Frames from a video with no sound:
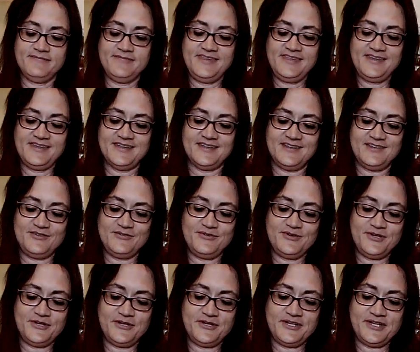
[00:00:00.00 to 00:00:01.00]
Yeah, let's
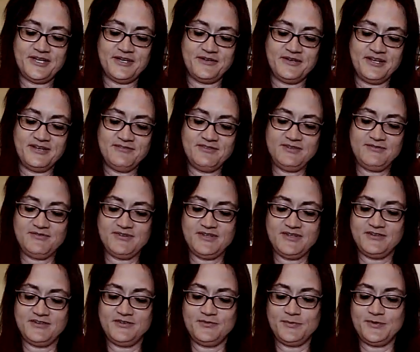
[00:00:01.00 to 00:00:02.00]
figure it out. Heavenly
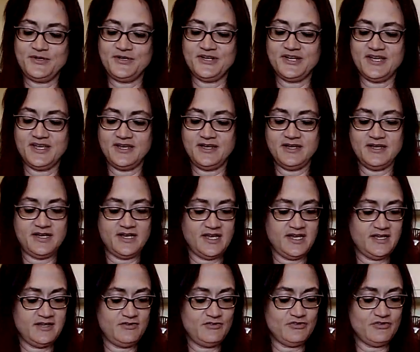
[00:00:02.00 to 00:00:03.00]
Father, Spirit Guide, and
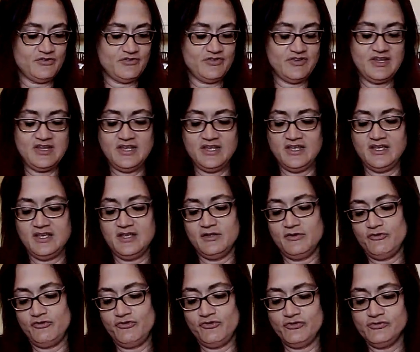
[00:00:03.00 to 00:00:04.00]
Angels,
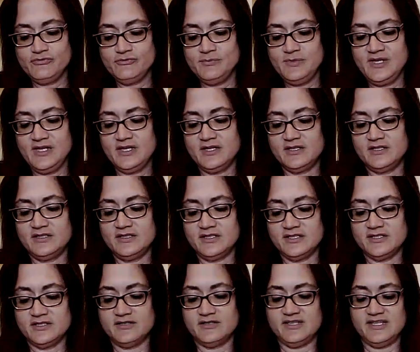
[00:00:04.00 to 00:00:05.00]
show me
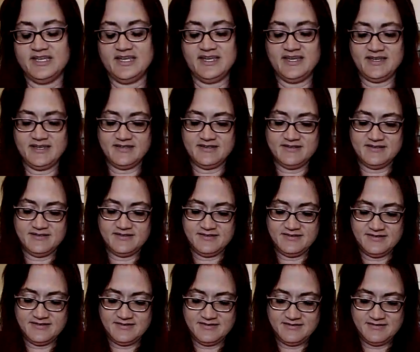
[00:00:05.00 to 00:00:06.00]
clearly.
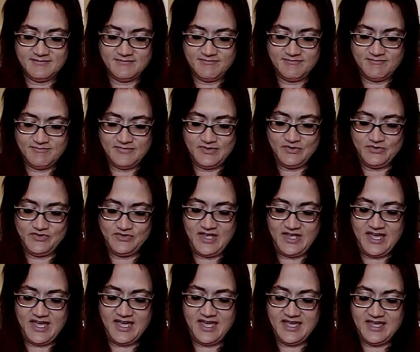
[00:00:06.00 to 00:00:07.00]
Most
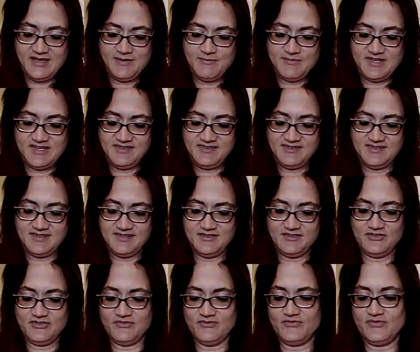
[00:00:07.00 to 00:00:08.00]
high
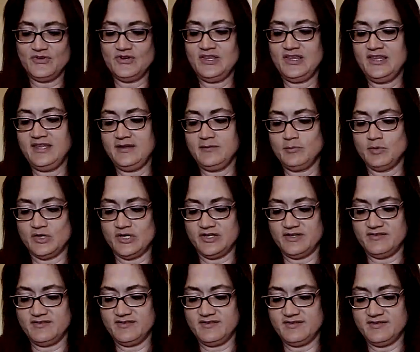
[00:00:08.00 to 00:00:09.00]
message for
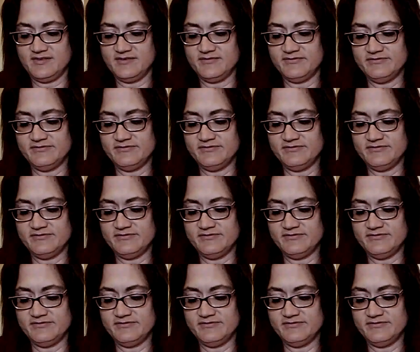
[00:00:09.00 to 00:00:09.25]
Libras.